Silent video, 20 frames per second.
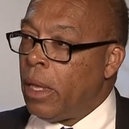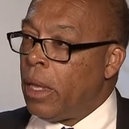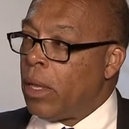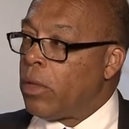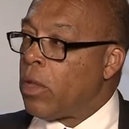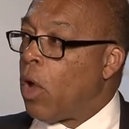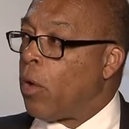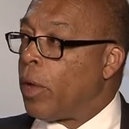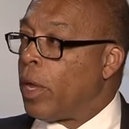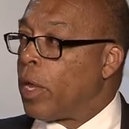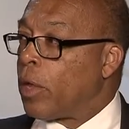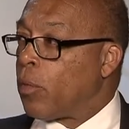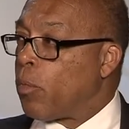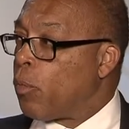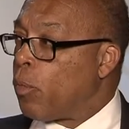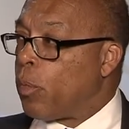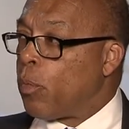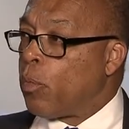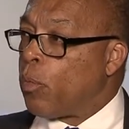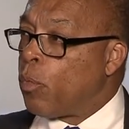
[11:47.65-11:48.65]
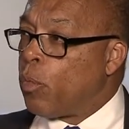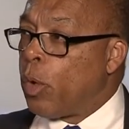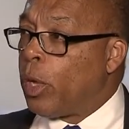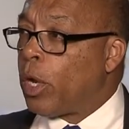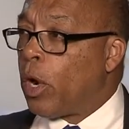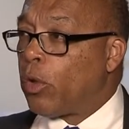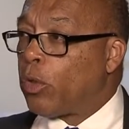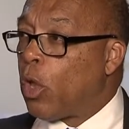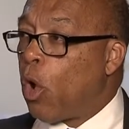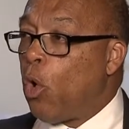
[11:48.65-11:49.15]
You know, it, we
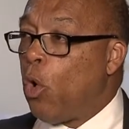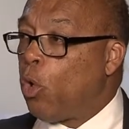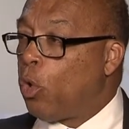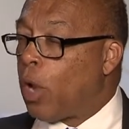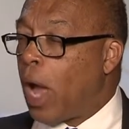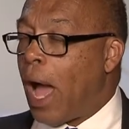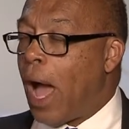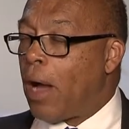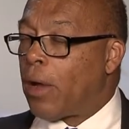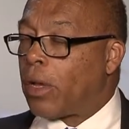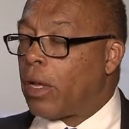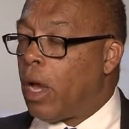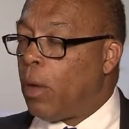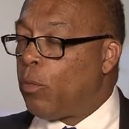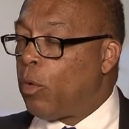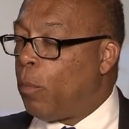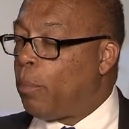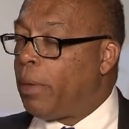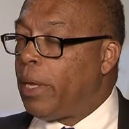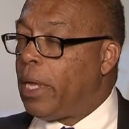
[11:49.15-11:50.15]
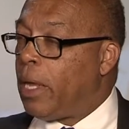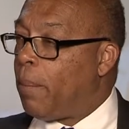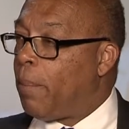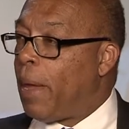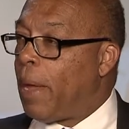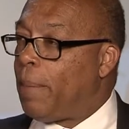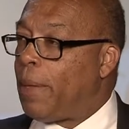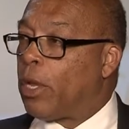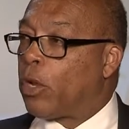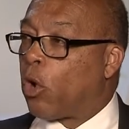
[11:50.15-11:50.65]
don't know who the outcome will be. It
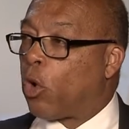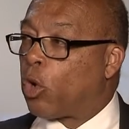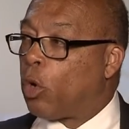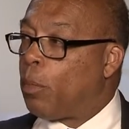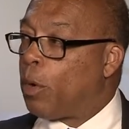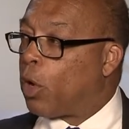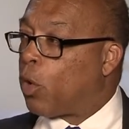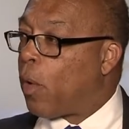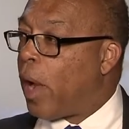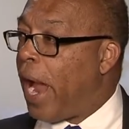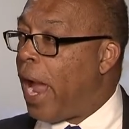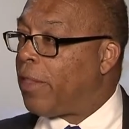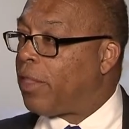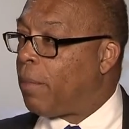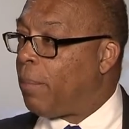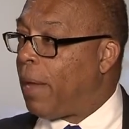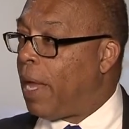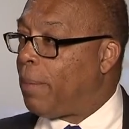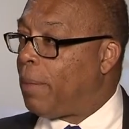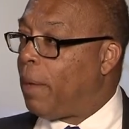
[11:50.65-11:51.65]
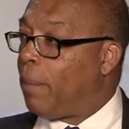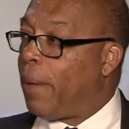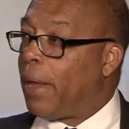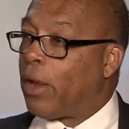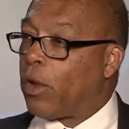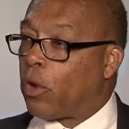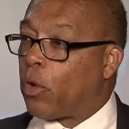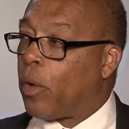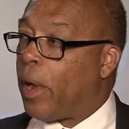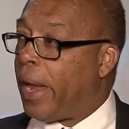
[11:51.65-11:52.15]
may be Colonel McGrath, it may be
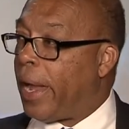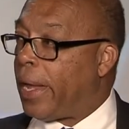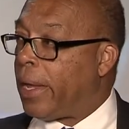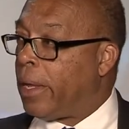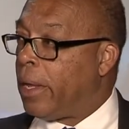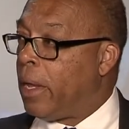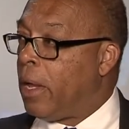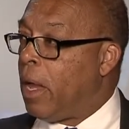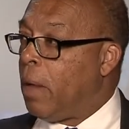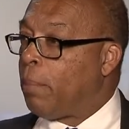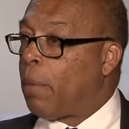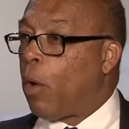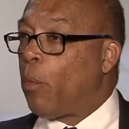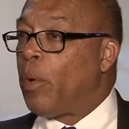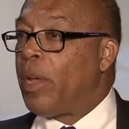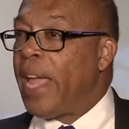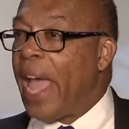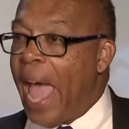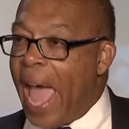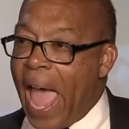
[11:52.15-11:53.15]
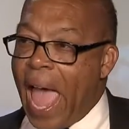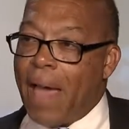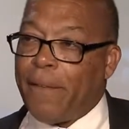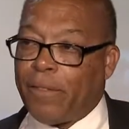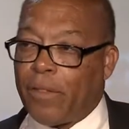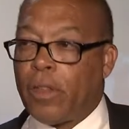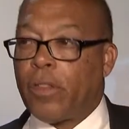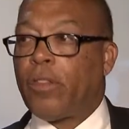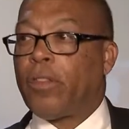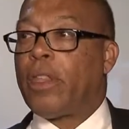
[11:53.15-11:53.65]
Mayor Gray, but we have
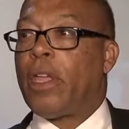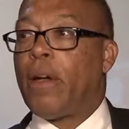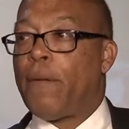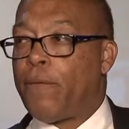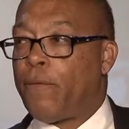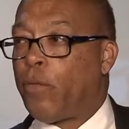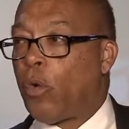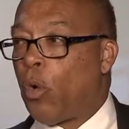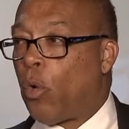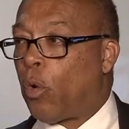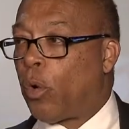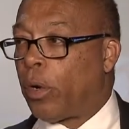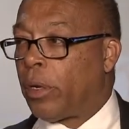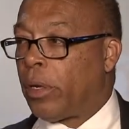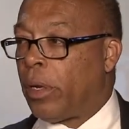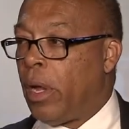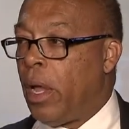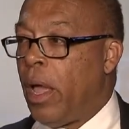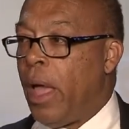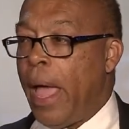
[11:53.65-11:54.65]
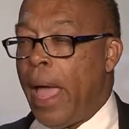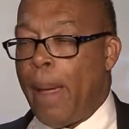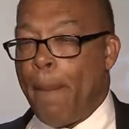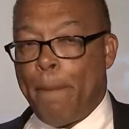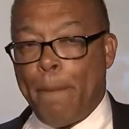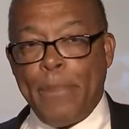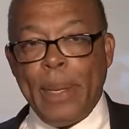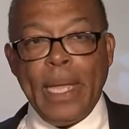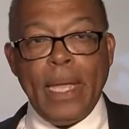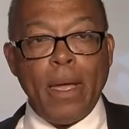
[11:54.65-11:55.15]
to step forward
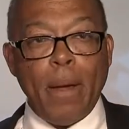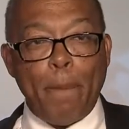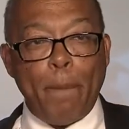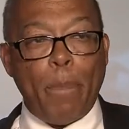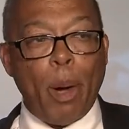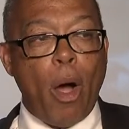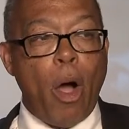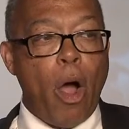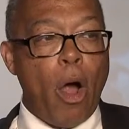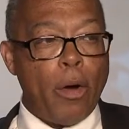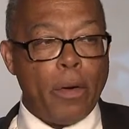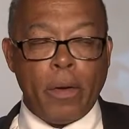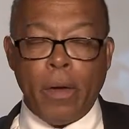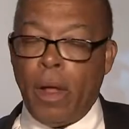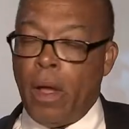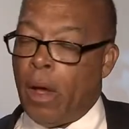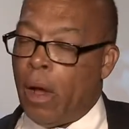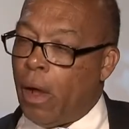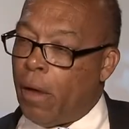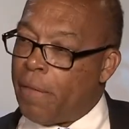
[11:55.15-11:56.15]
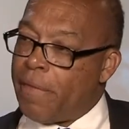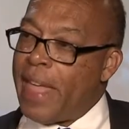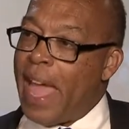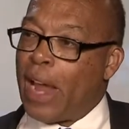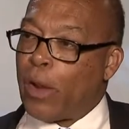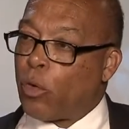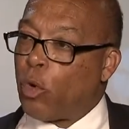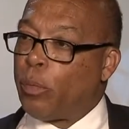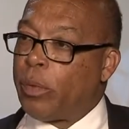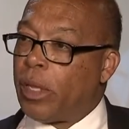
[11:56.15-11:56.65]
and be a part of
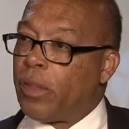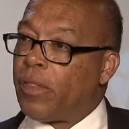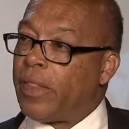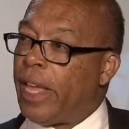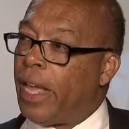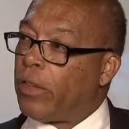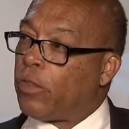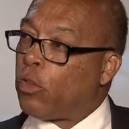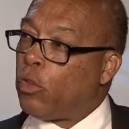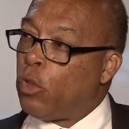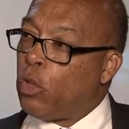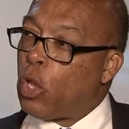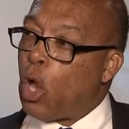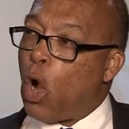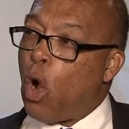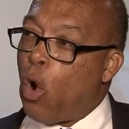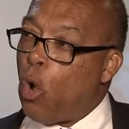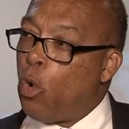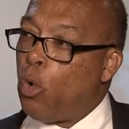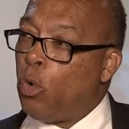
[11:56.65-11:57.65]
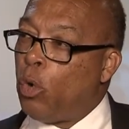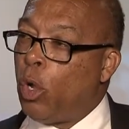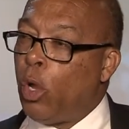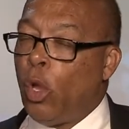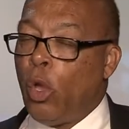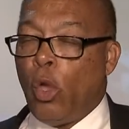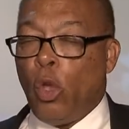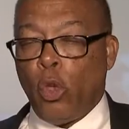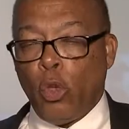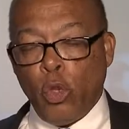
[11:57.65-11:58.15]
that group that says, no,
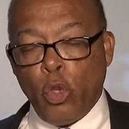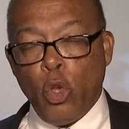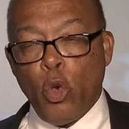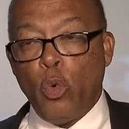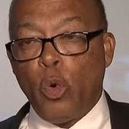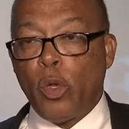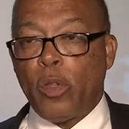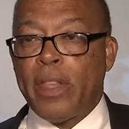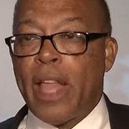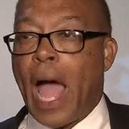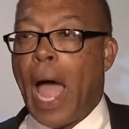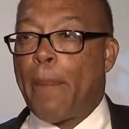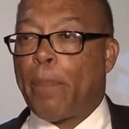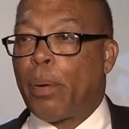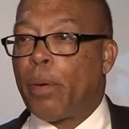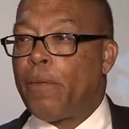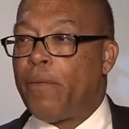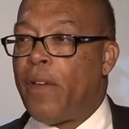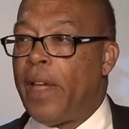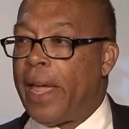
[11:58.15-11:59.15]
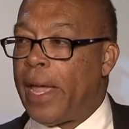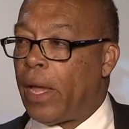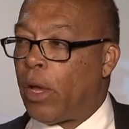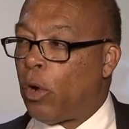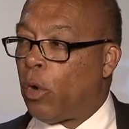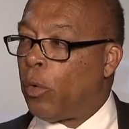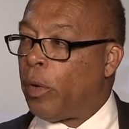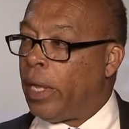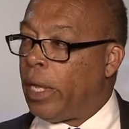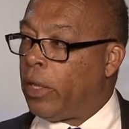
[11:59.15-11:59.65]
you will not
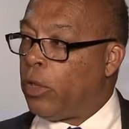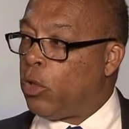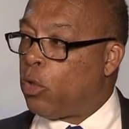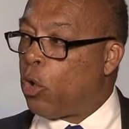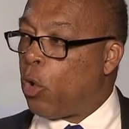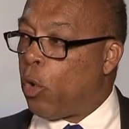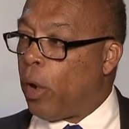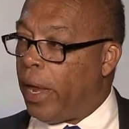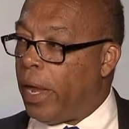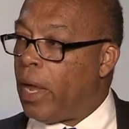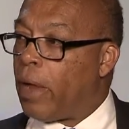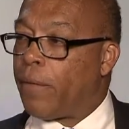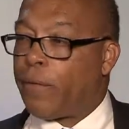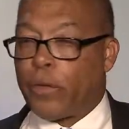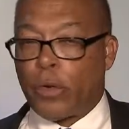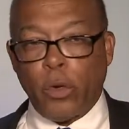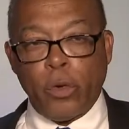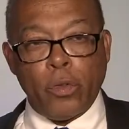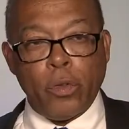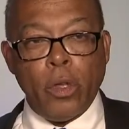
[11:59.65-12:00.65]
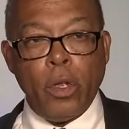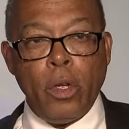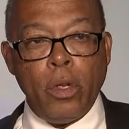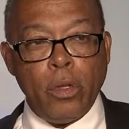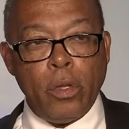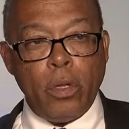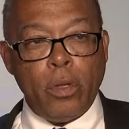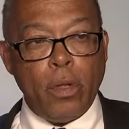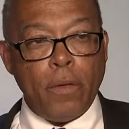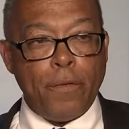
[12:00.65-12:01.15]
prevail in your efforts
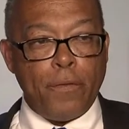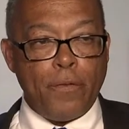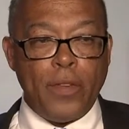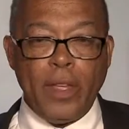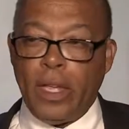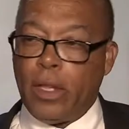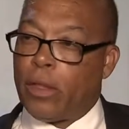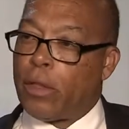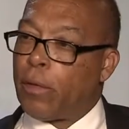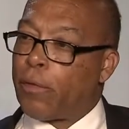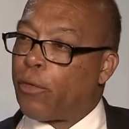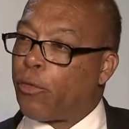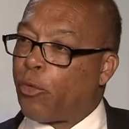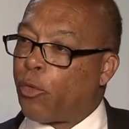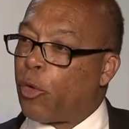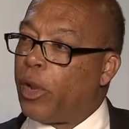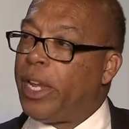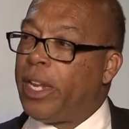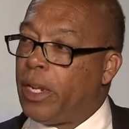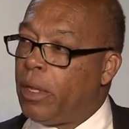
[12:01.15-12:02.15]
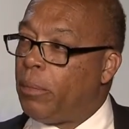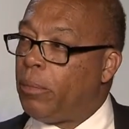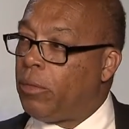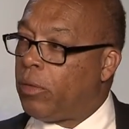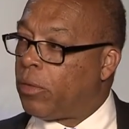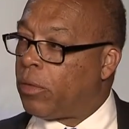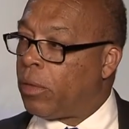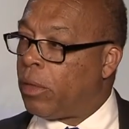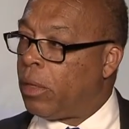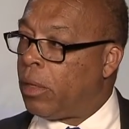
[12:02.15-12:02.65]
to defeat the
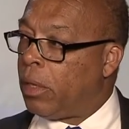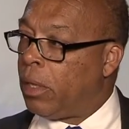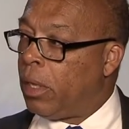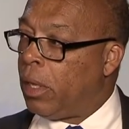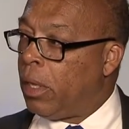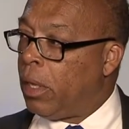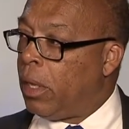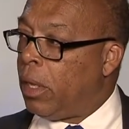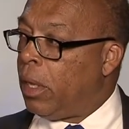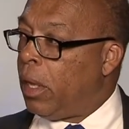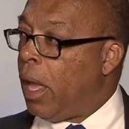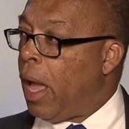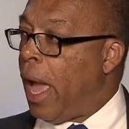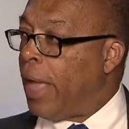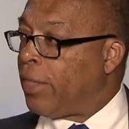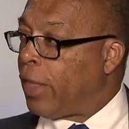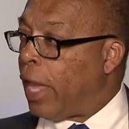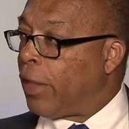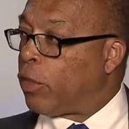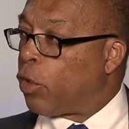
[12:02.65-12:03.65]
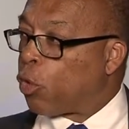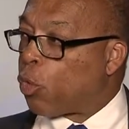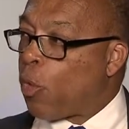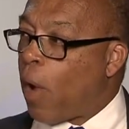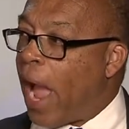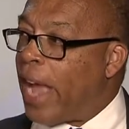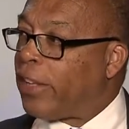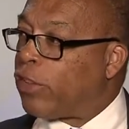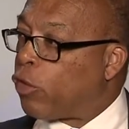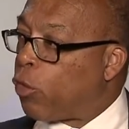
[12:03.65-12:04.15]
freedoms and, and the
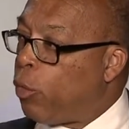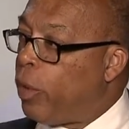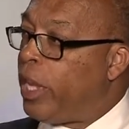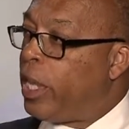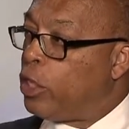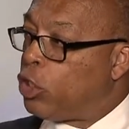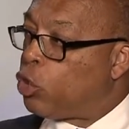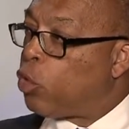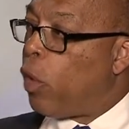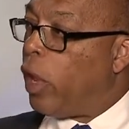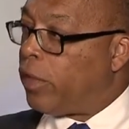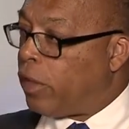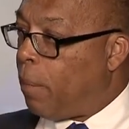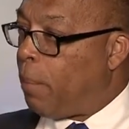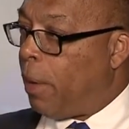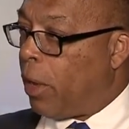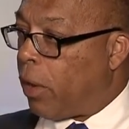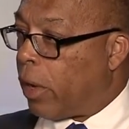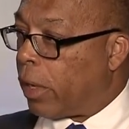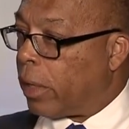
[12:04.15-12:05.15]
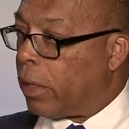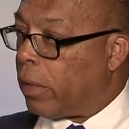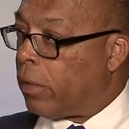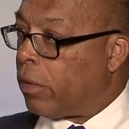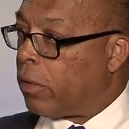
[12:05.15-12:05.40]
rights we enjoy as Americans.